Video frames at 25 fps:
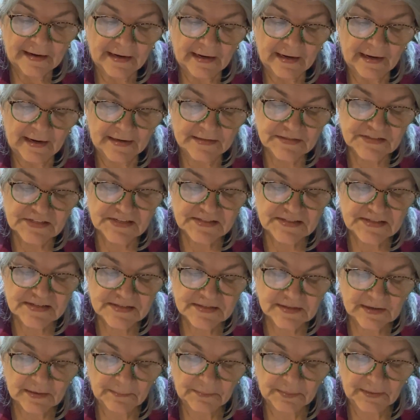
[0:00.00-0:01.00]
It says
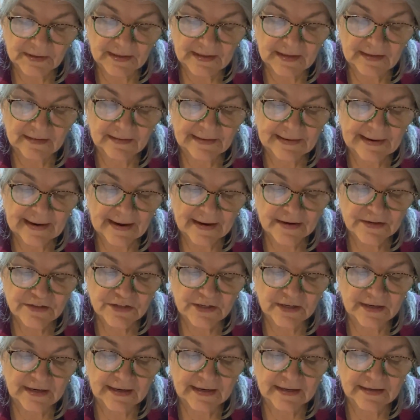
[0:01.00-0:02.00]
it's completely
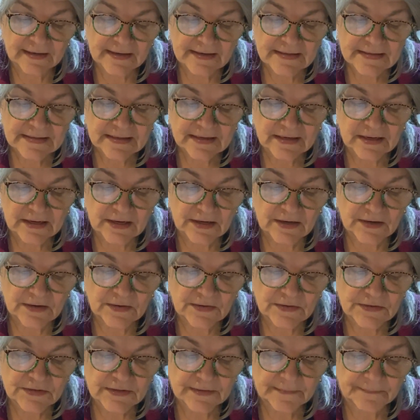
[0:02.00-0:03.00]
hygienic and easy to
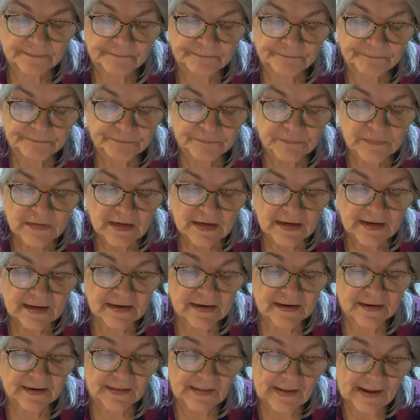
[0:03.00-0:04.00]
use. It
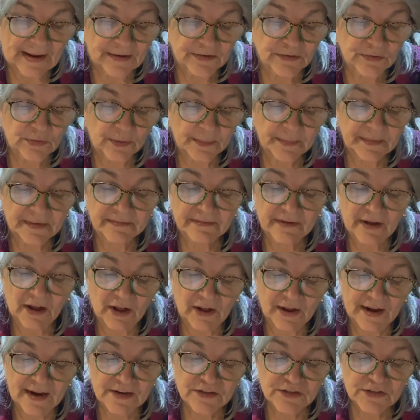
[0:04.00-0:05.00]
allows women of all
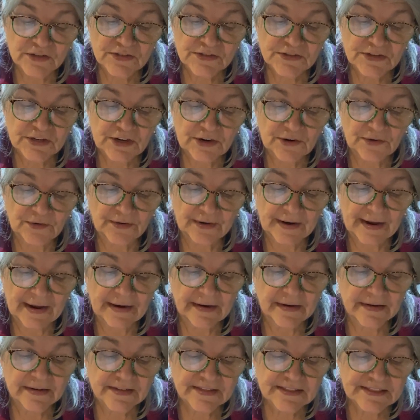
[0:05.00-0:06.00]
ages to urinate
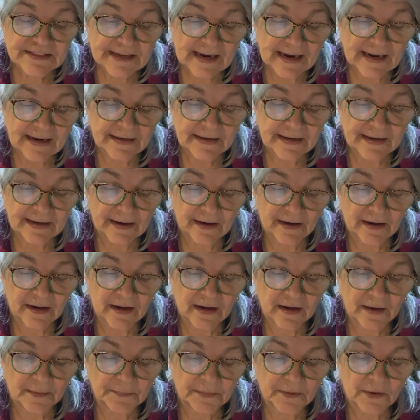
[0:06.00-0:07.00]
in a standing
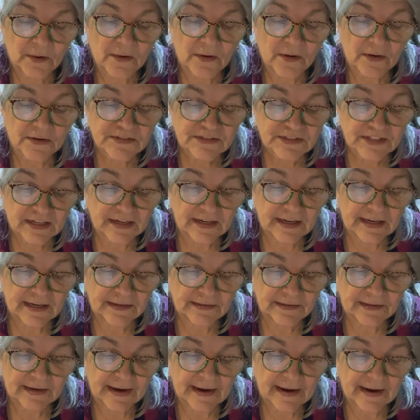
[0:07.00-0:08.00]
up,
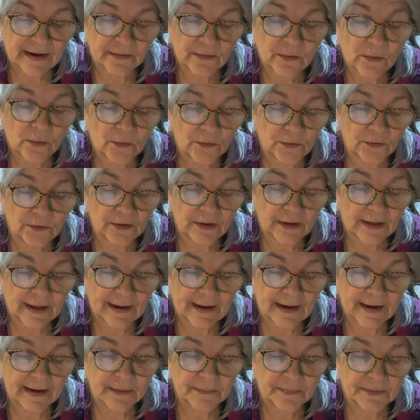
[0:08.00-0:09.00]
sitting down, or
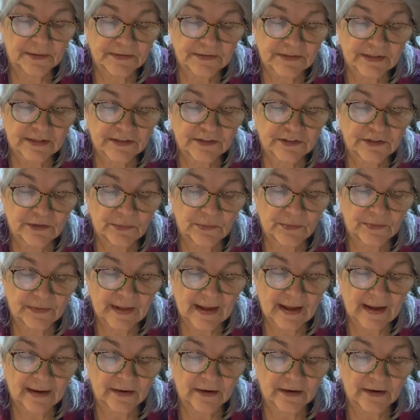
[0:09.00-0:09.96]
laying position without